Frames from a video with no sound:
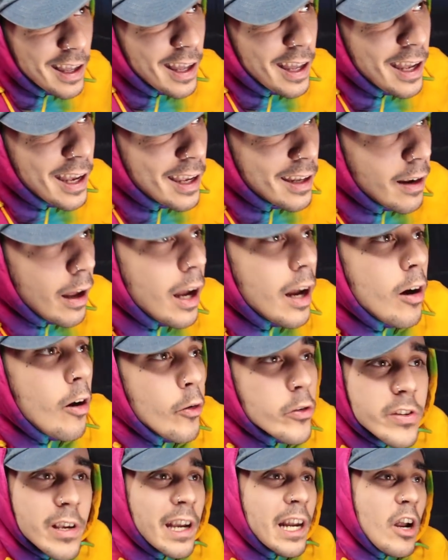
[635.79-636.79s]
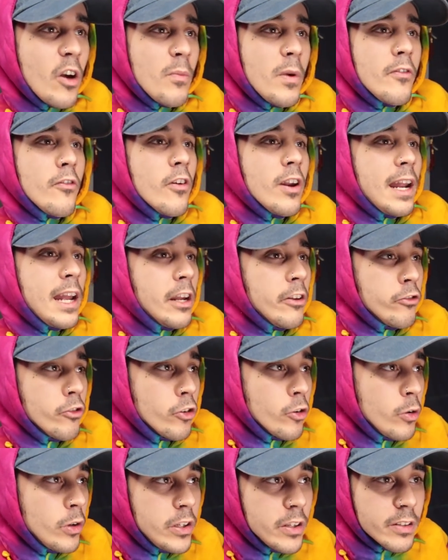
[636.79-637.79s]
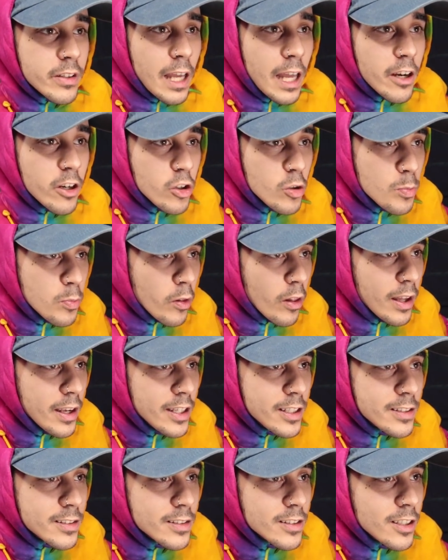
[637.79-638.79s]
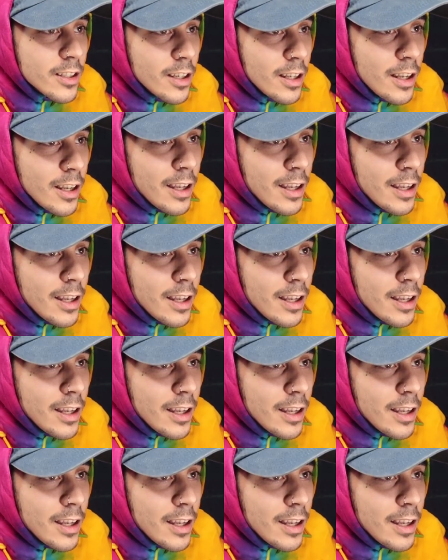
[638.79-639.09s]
and I was hanging out with my friend Andrew. He just got a new place.